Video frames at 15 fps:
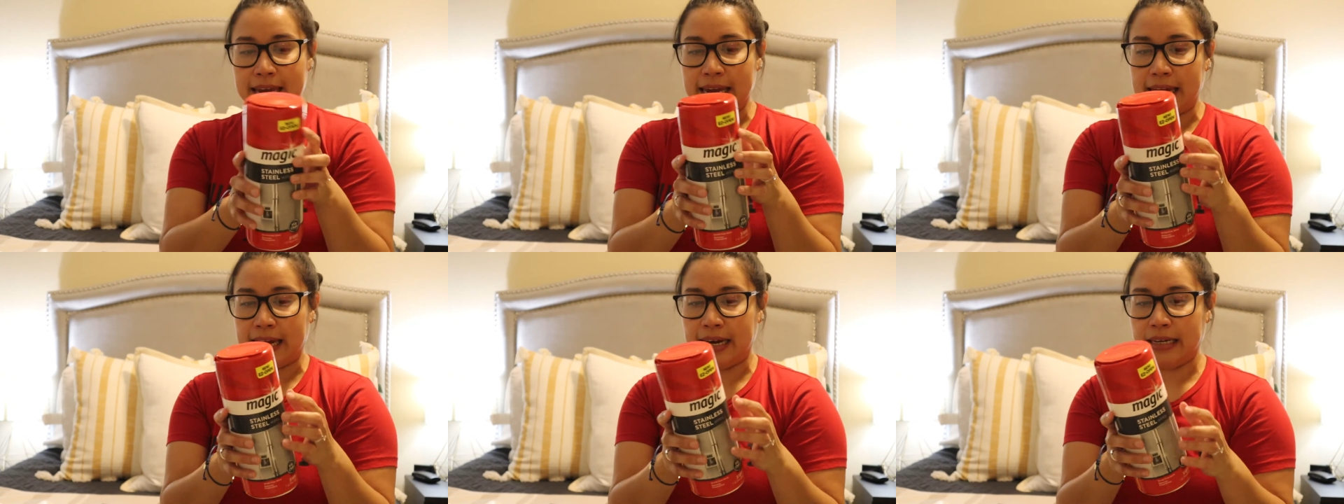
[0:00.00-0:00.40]

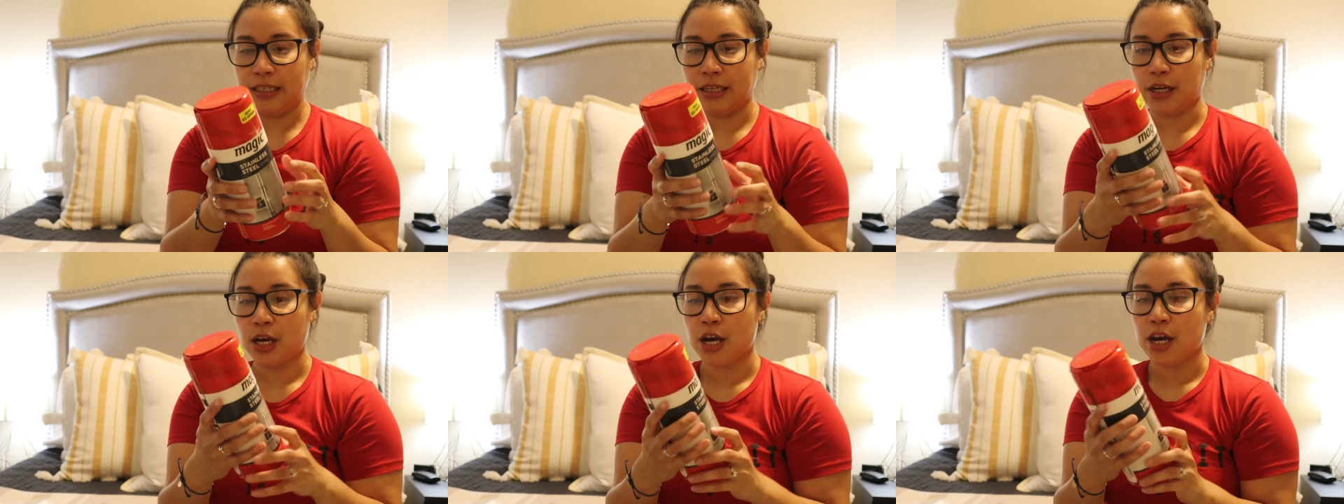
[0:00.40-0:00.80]

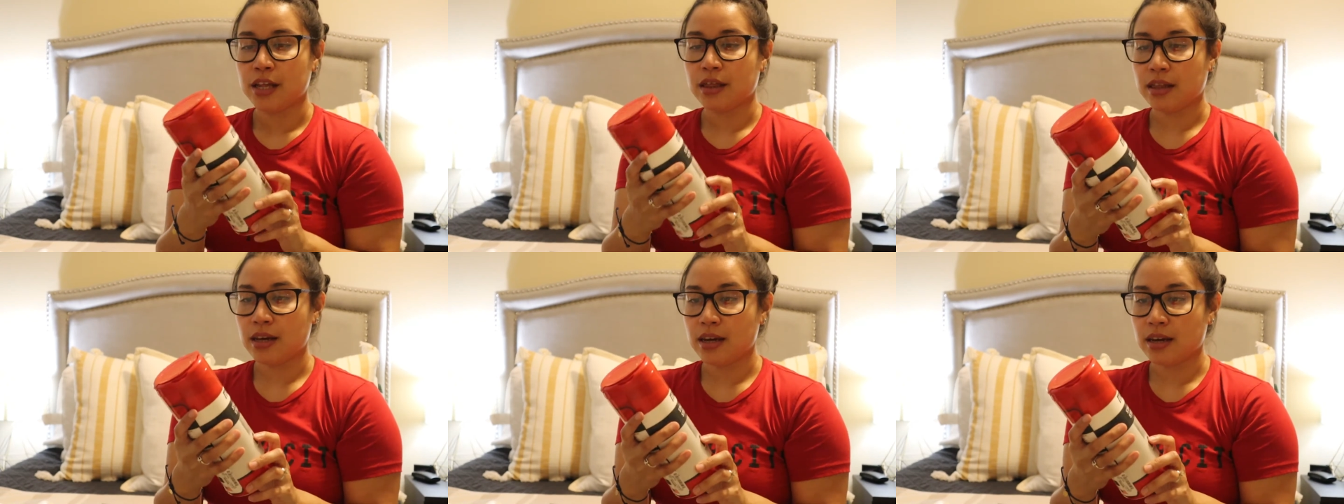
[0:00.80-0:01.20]
and
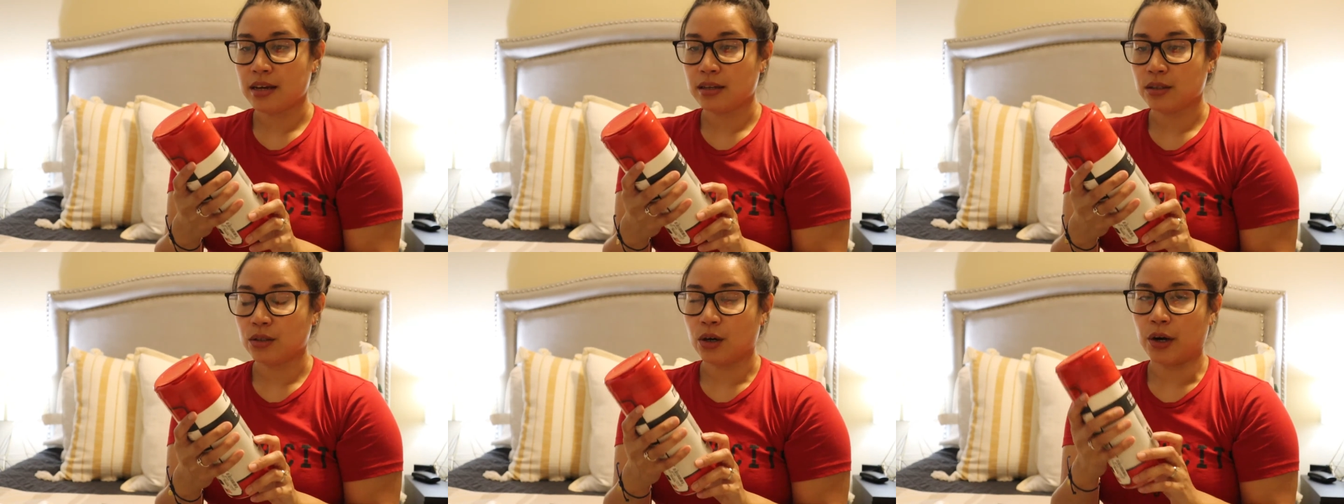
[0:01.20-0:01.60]

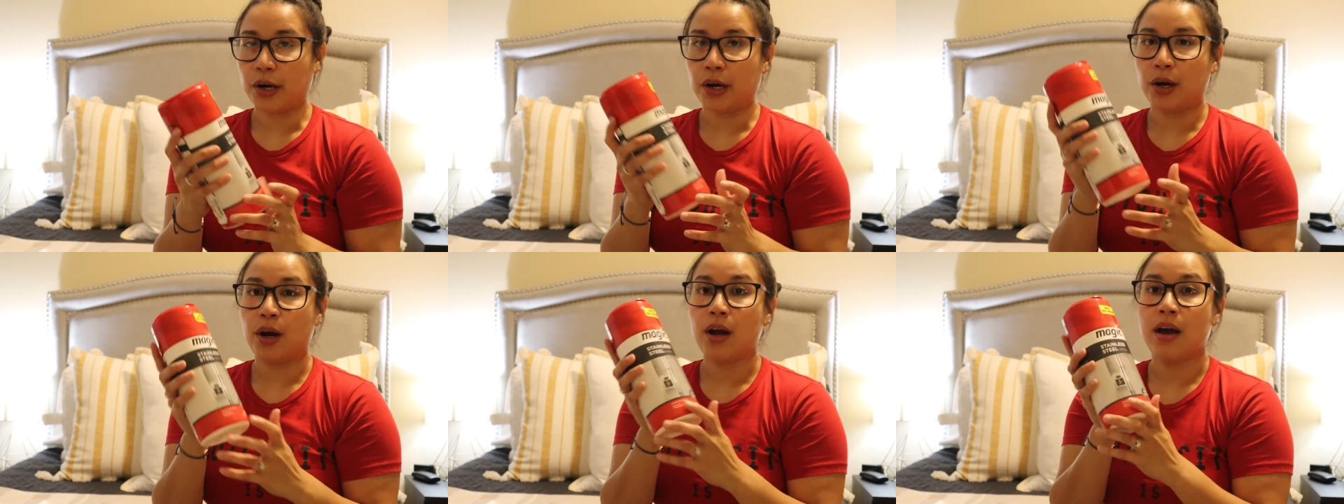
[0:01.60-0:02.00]
these
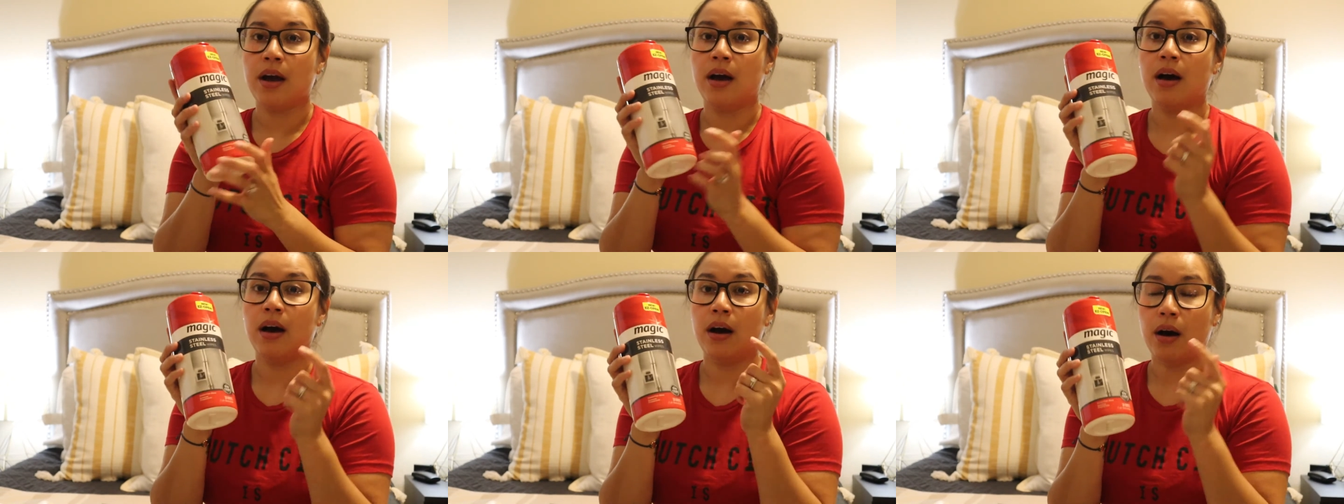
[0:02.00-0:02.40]
are
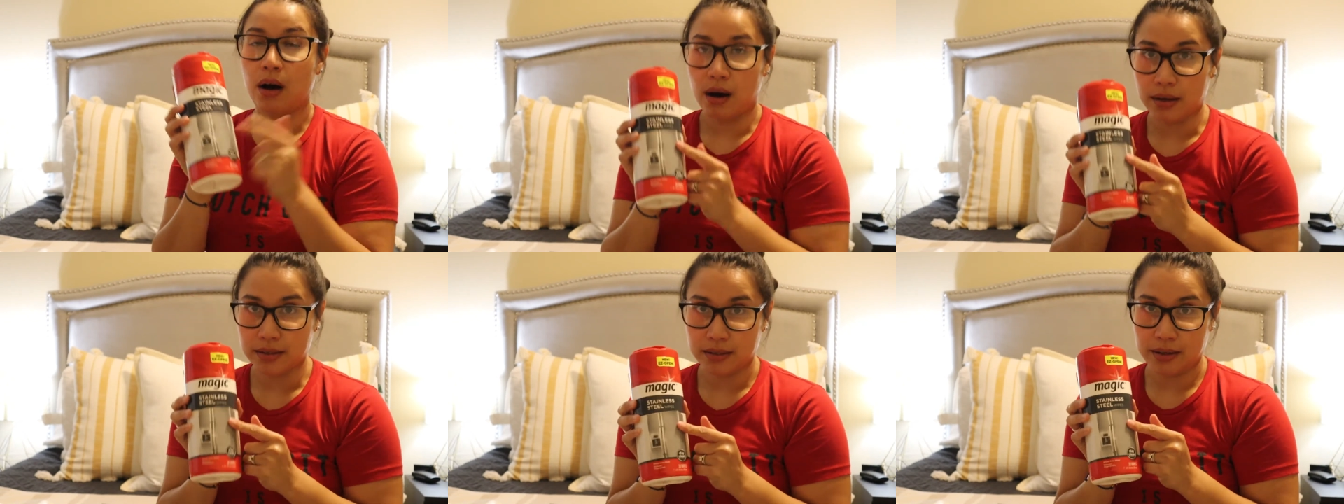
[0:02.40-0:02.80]

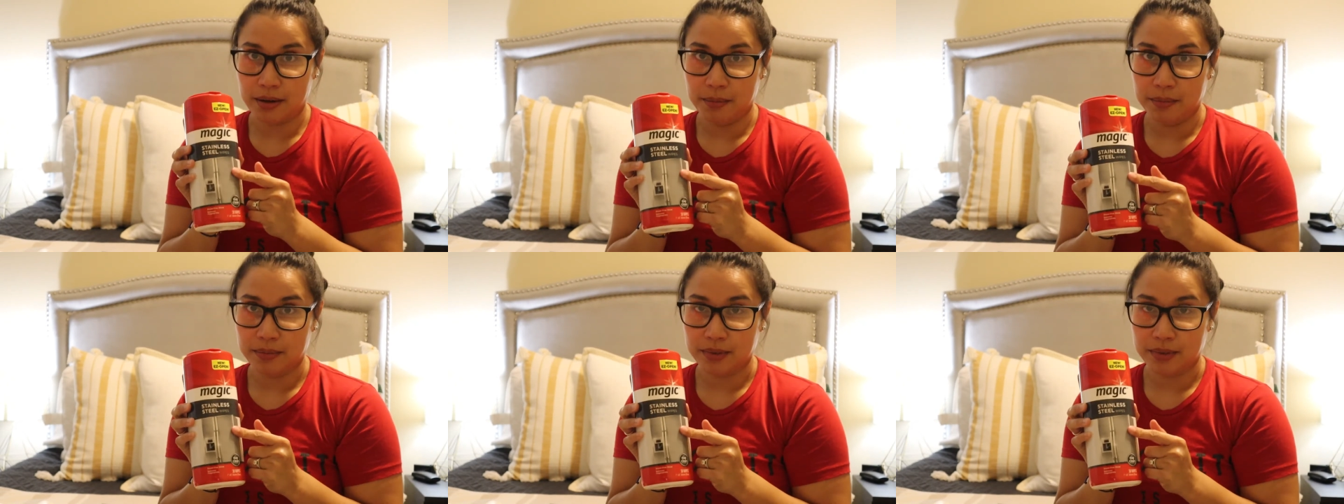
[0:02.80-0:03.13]
awesome.